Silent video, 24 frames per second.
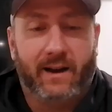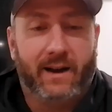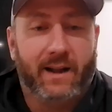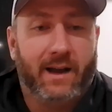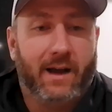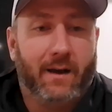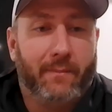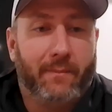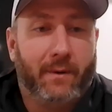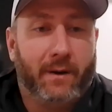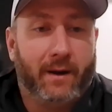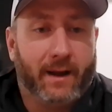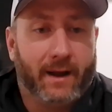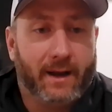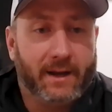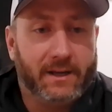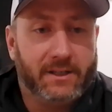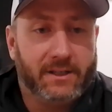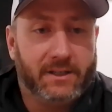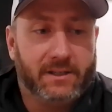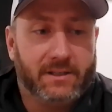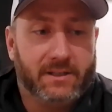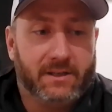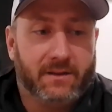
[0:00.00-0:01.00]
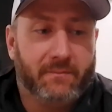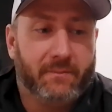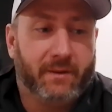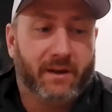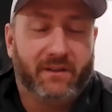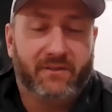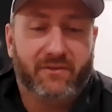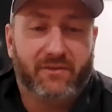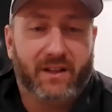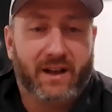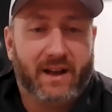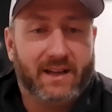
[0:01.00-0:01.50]
getting up on edges and
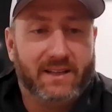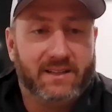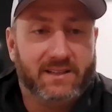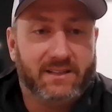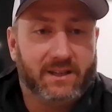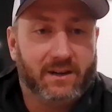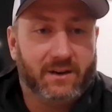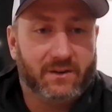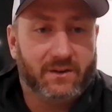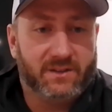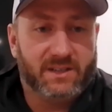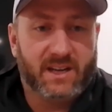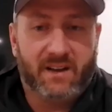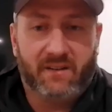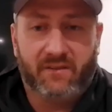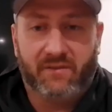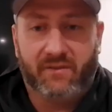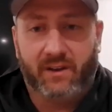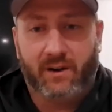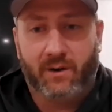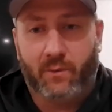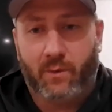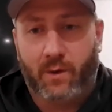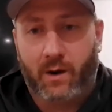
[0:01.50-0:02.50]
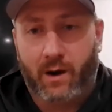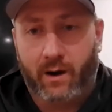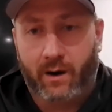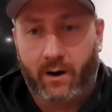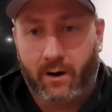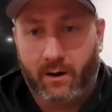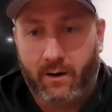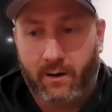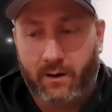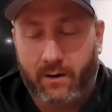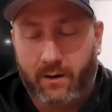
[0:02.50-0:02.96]
big flats, 10 feet of water.